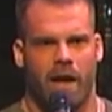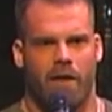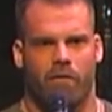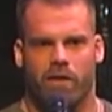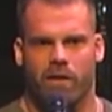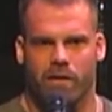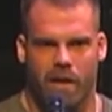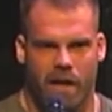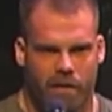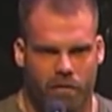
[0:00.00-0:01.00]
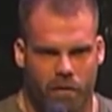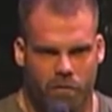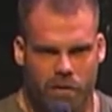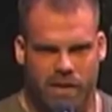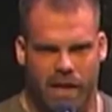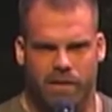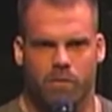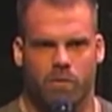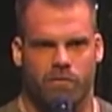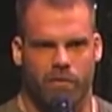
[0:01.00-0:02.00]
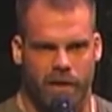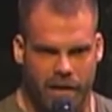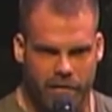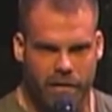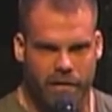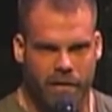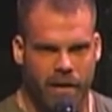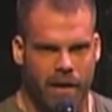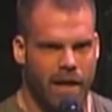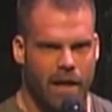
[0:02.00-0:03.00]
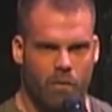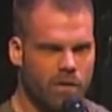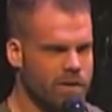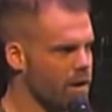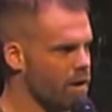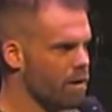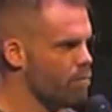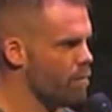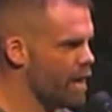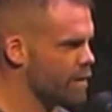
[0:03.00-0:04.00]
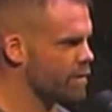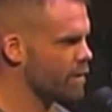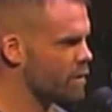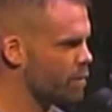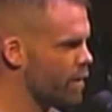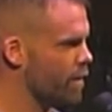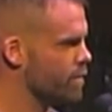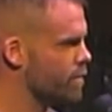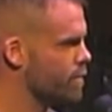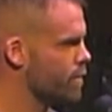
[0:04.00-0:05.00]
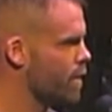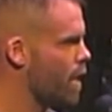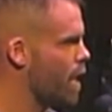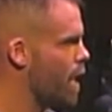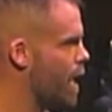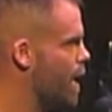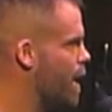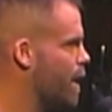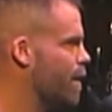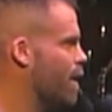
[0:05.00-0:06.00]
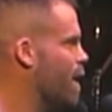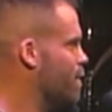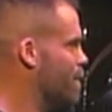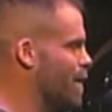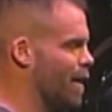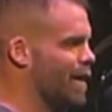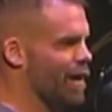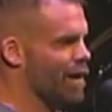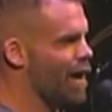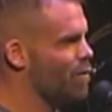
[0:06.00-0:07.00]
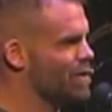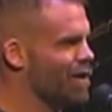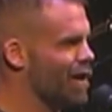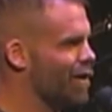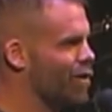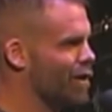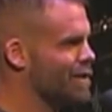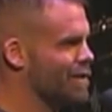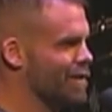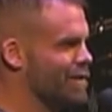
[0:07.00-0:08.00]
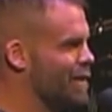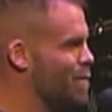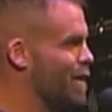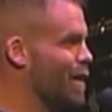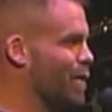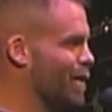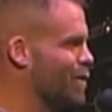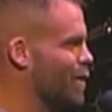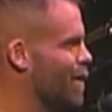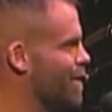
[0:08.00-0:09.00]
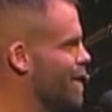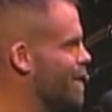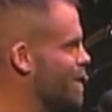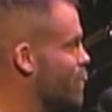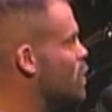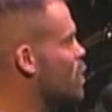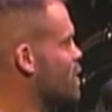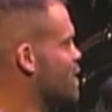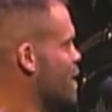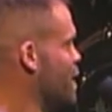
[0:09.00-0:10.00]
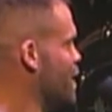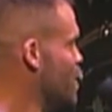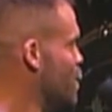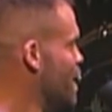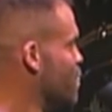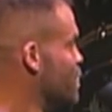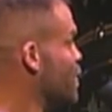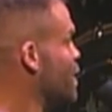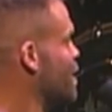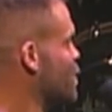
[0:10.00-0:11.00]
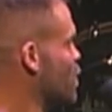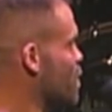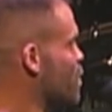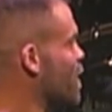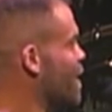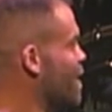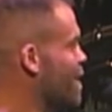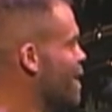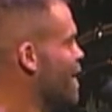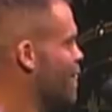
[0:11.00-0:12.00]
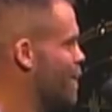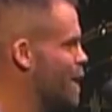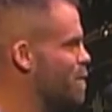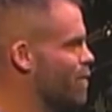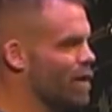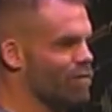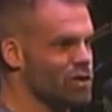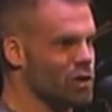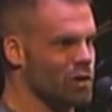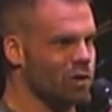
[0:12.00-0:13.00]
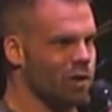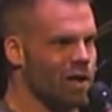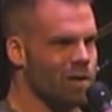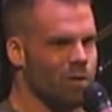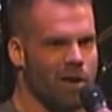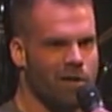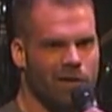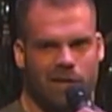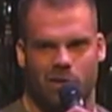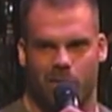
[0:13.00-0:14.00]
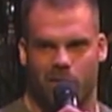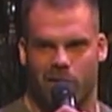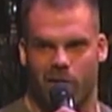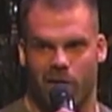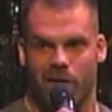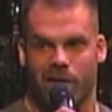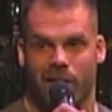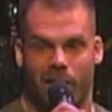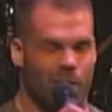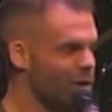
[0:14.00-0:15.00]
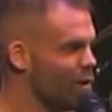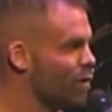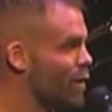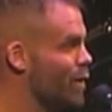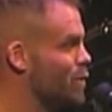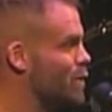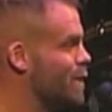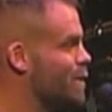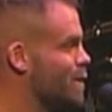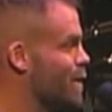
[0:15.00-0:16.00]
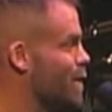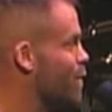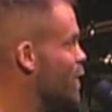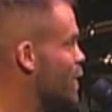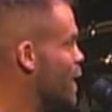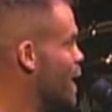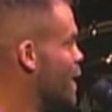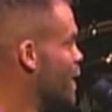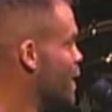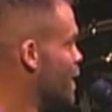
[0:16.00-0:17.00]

Everything that I'd ever resented was forgiven. It was an amazing experience. And I was not a Christian. To see me up here talking like this, if you told somebody that knew me from 2 years ago and prior that I'd be in front of a church talking about my relationship with God, they'd have thought your cheese slid off your cracker.